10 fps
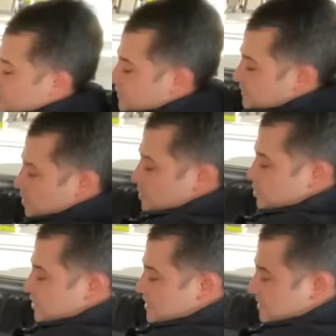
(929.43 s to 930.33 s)
shift knob, as
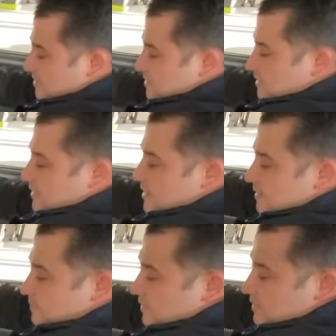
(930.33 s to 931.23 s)
you guys can see
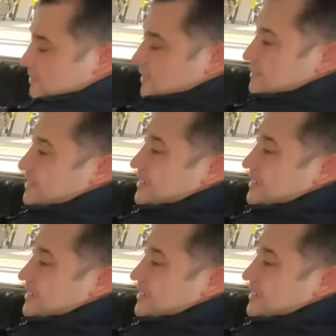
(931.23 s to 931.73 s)
that. It's got the